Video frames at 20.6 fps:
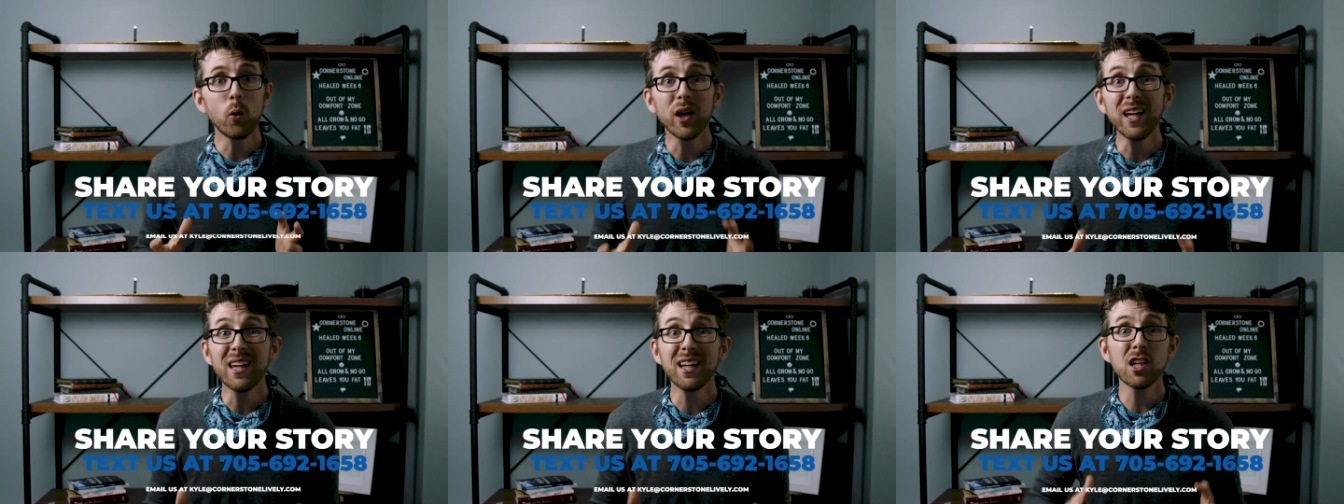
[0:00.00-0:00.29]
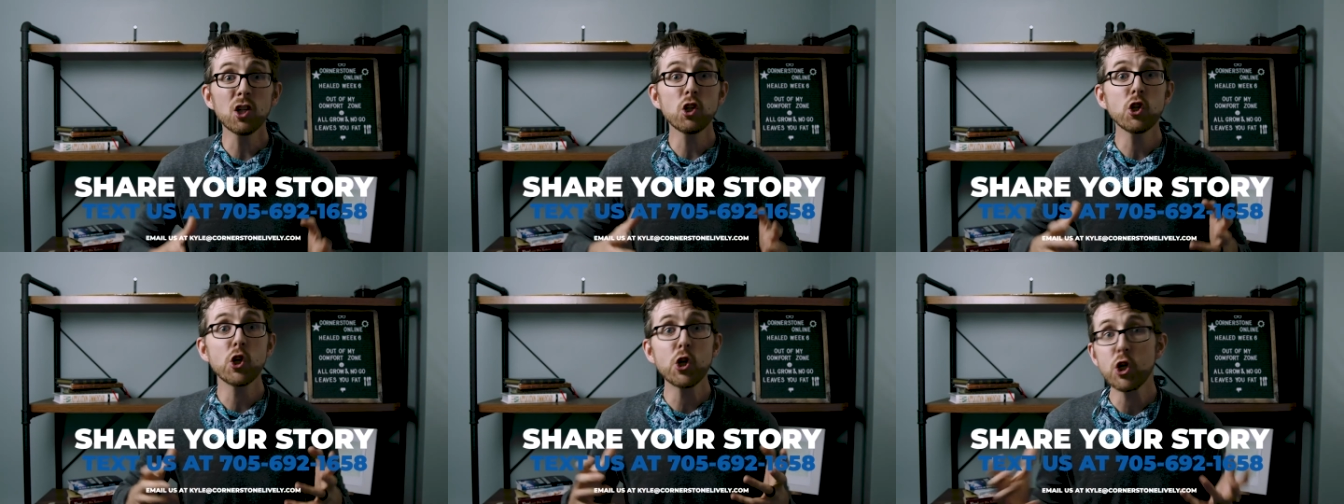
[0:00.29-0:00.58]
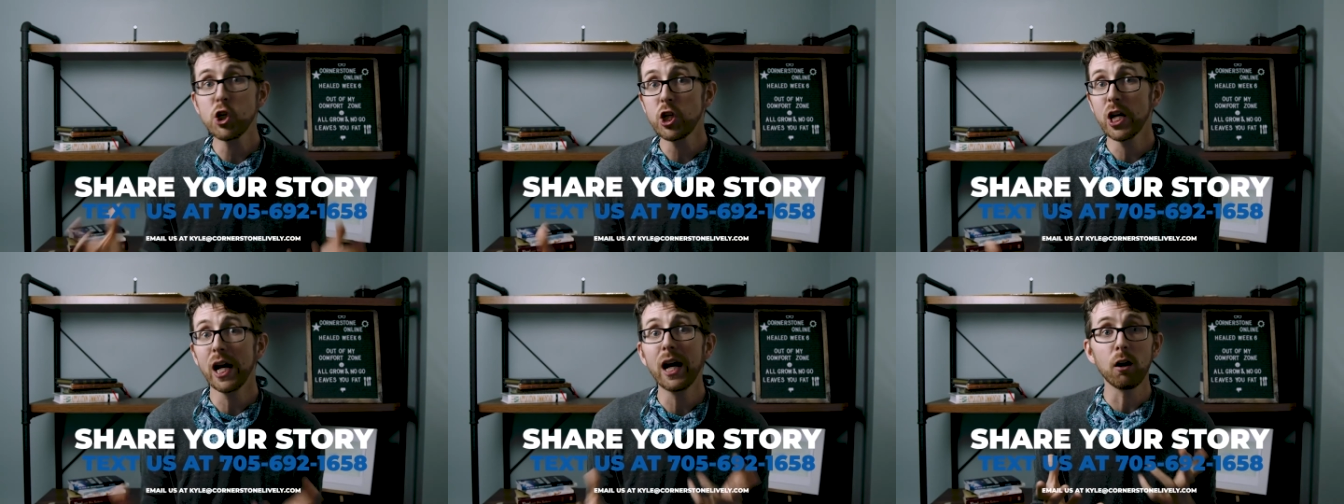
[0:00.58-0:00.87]
we can
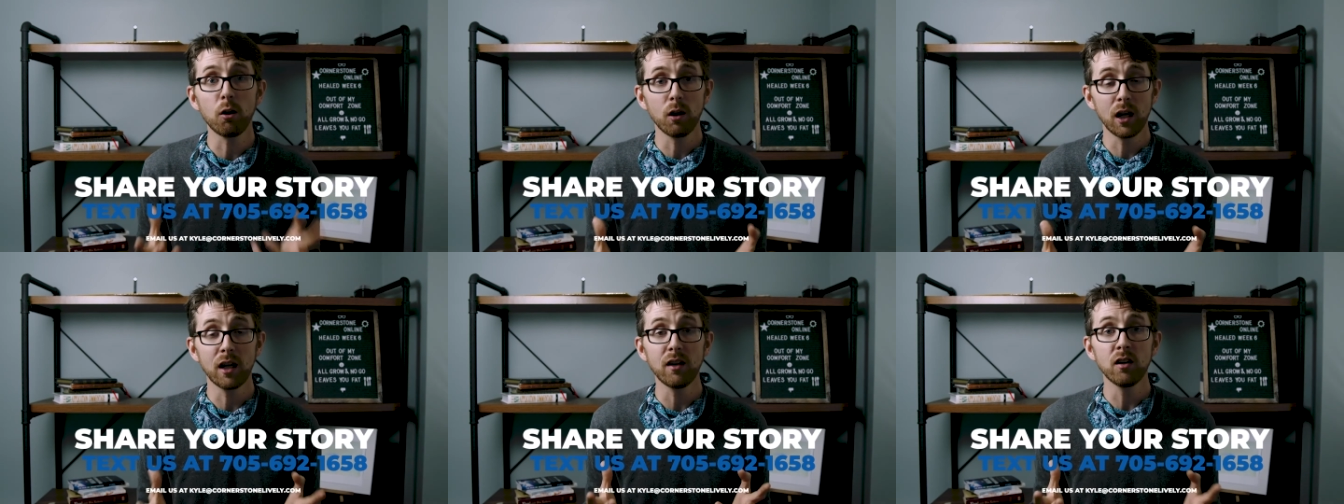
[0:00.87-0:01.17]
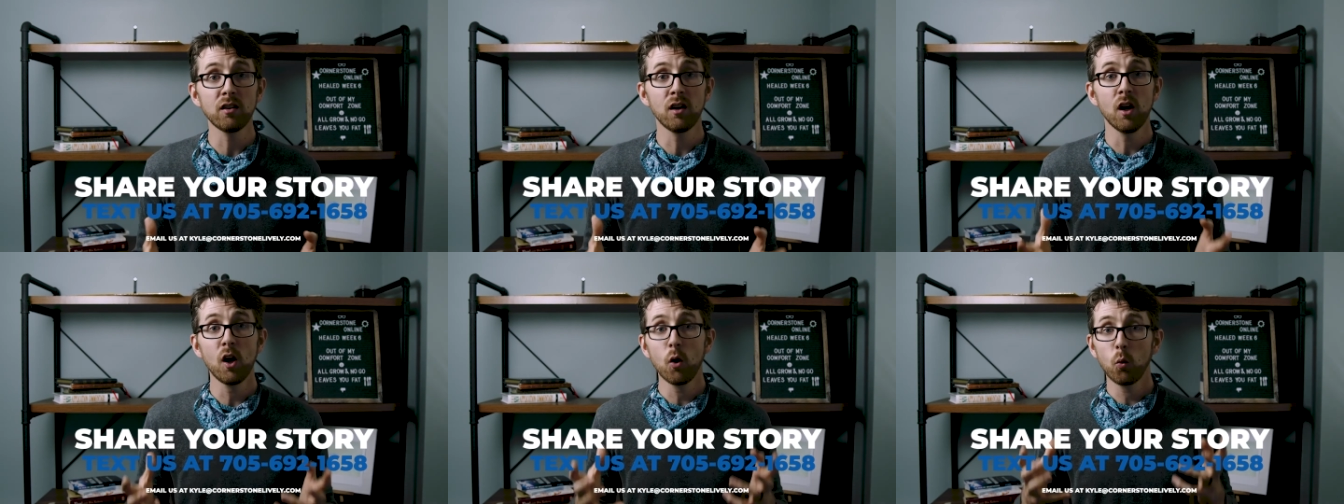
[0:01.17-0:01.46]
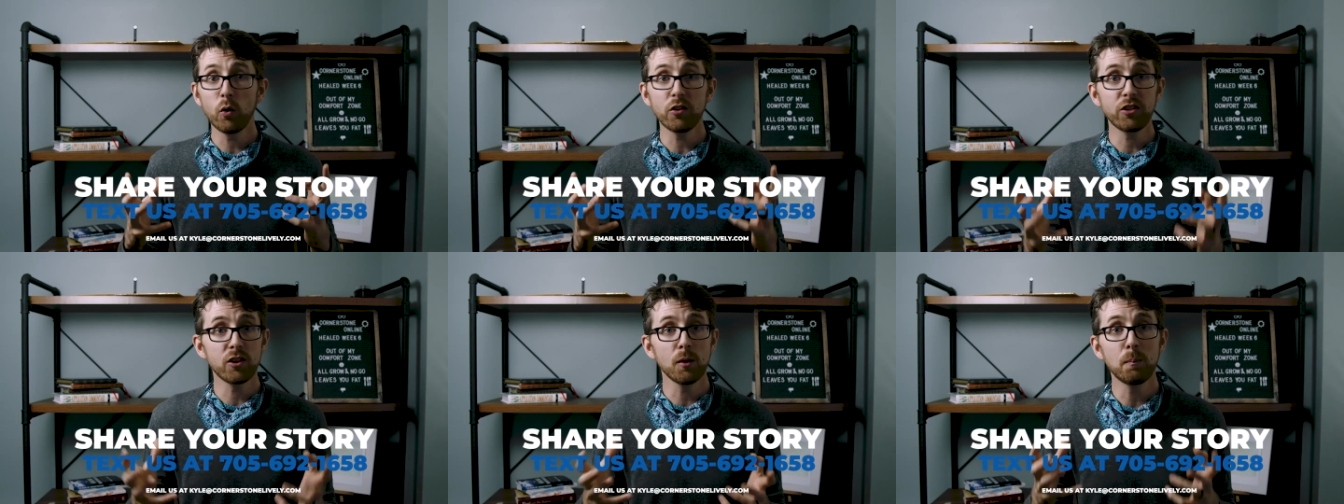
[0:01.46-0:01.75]
share it
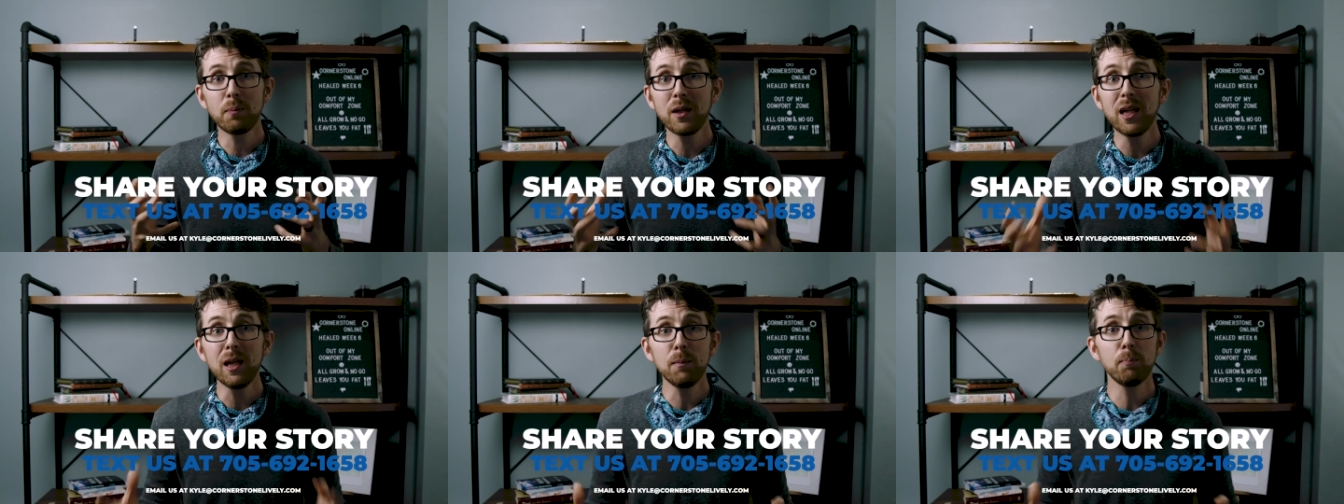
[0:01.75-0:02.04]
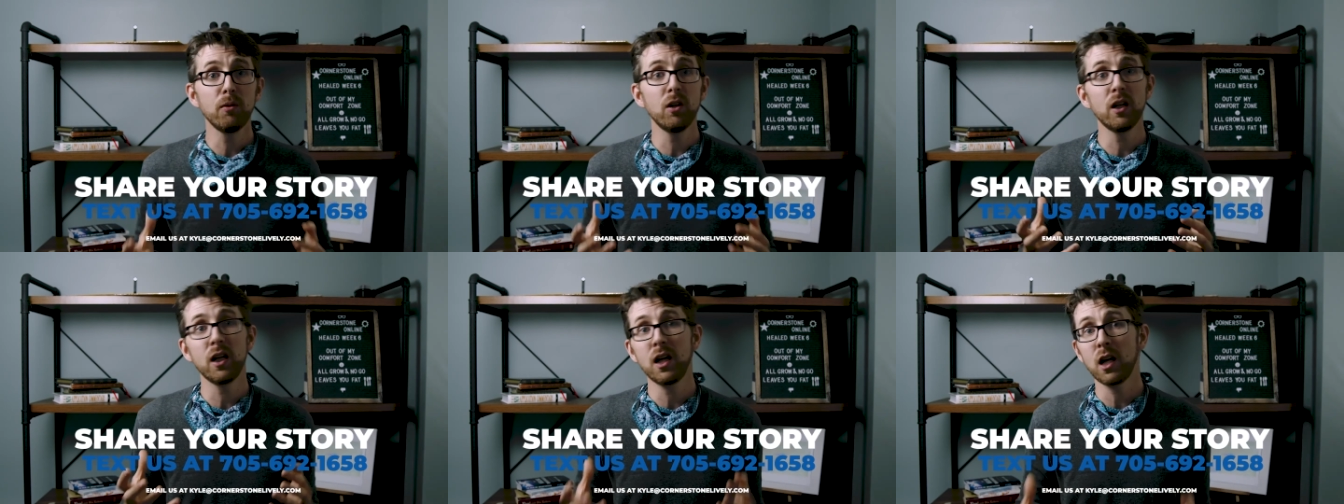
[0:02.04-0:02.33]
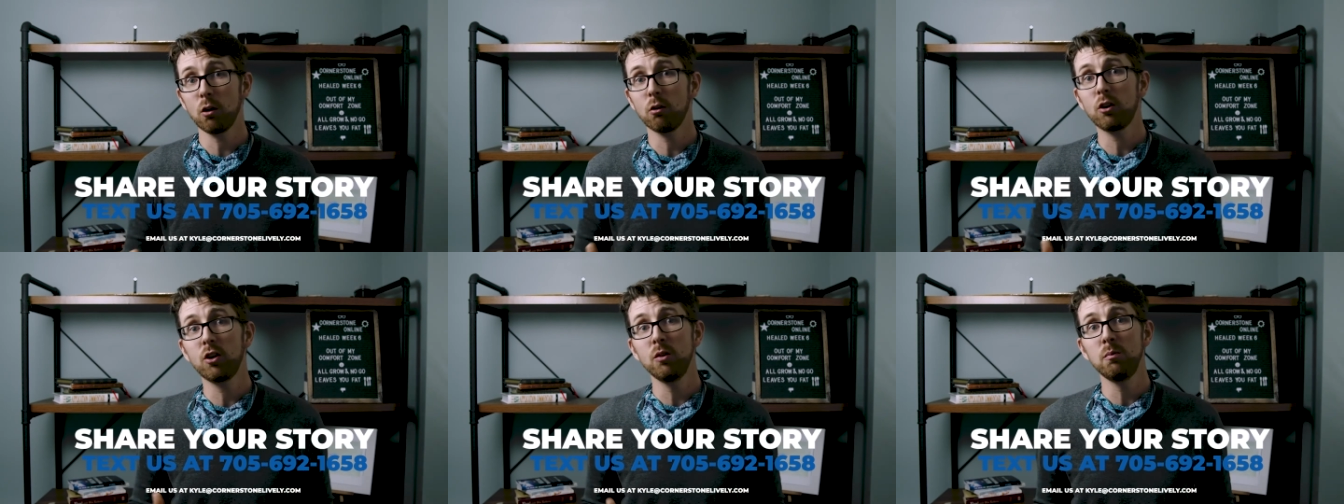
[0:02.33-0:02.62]
with the people in
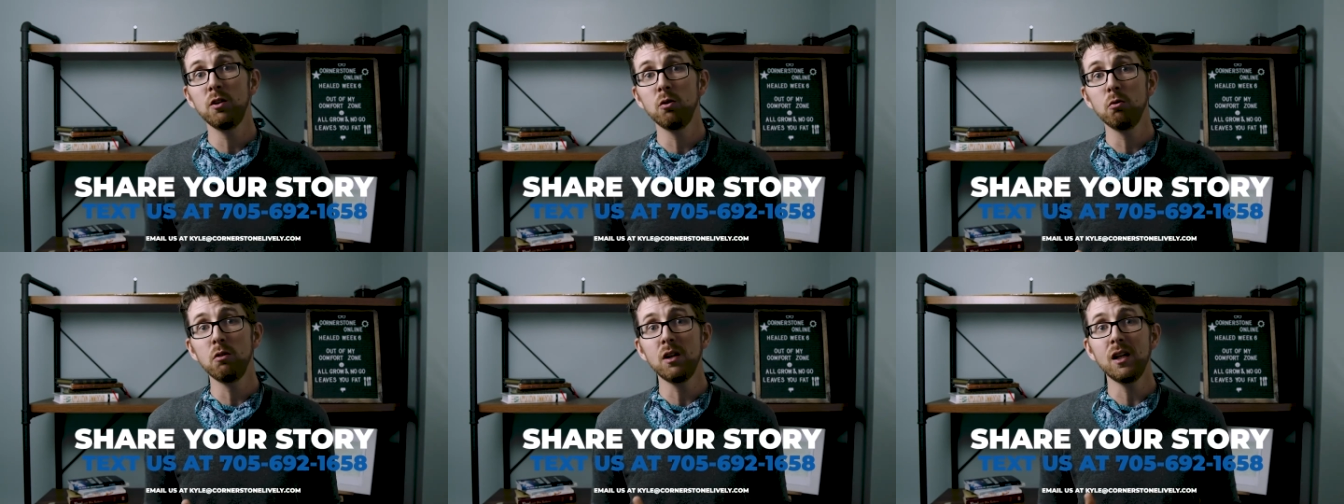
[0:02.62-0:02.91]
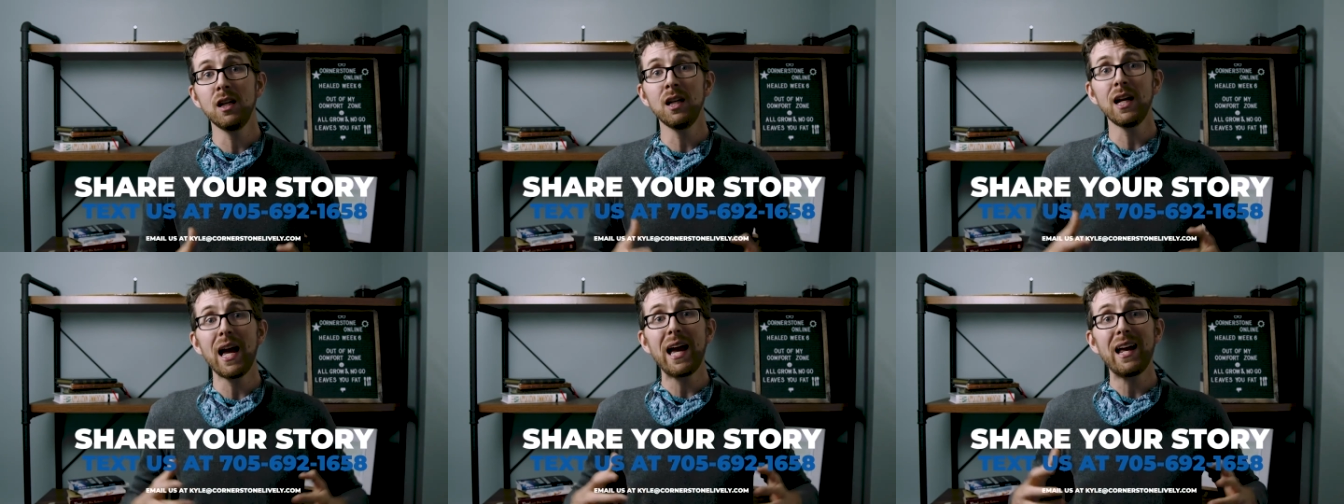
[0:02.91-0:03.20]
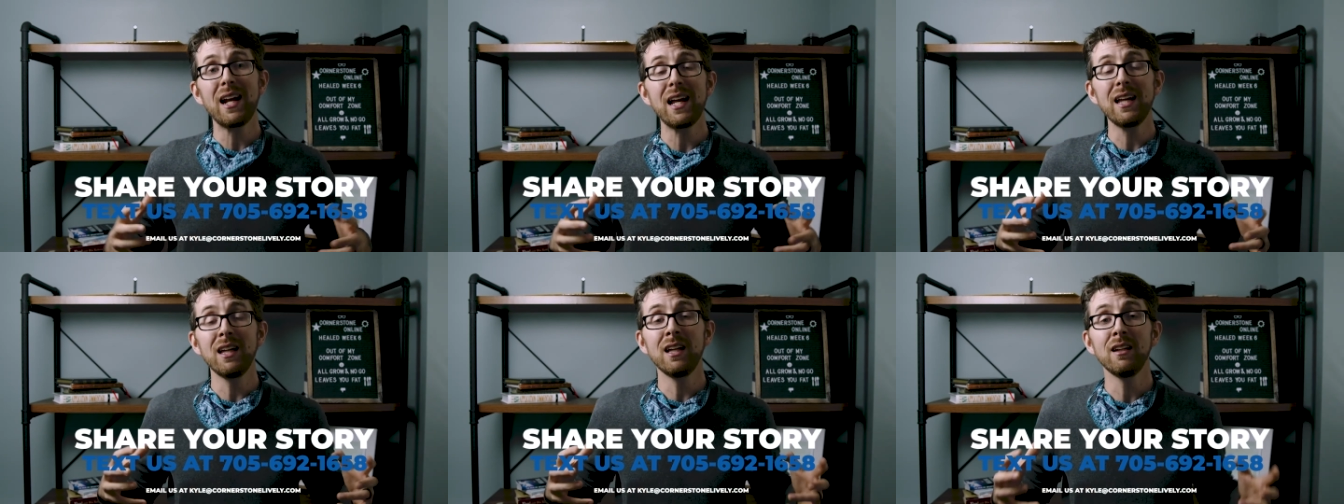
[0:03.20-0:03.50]
our community
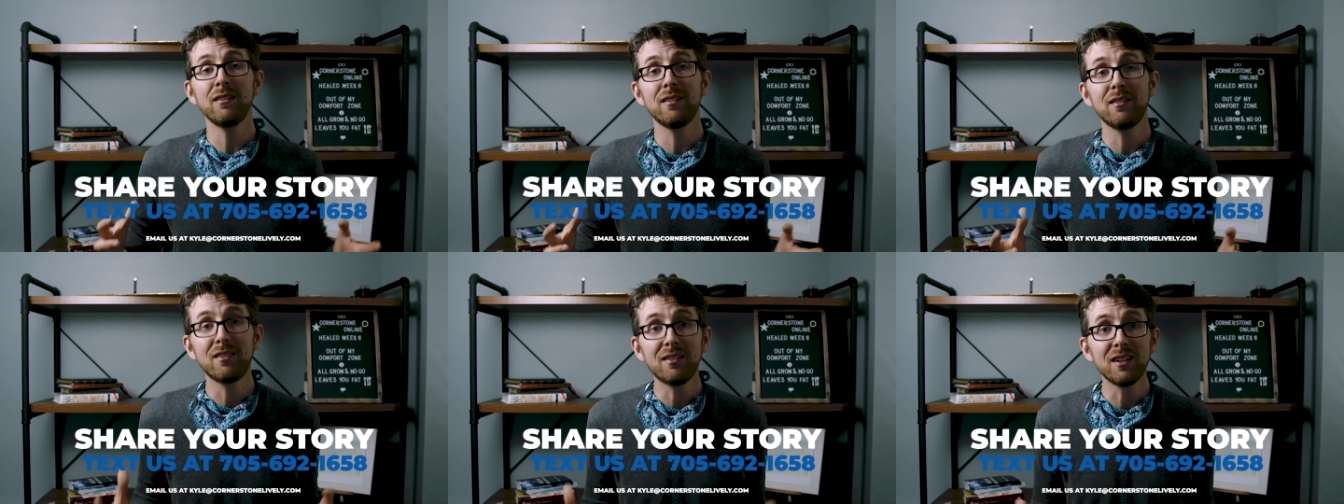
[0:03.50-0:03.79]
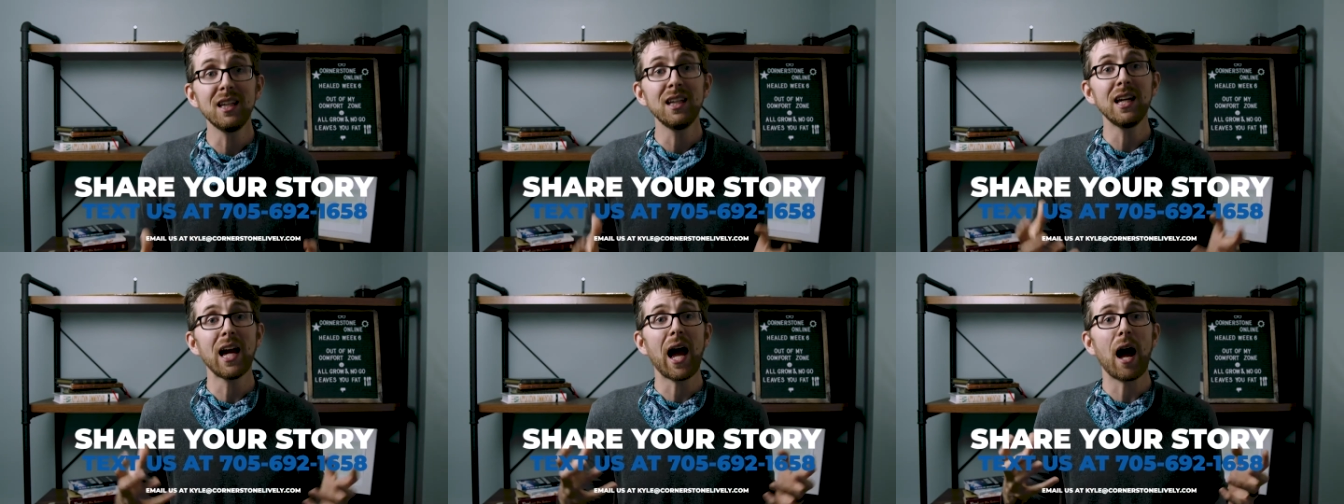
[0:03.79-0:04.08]
and see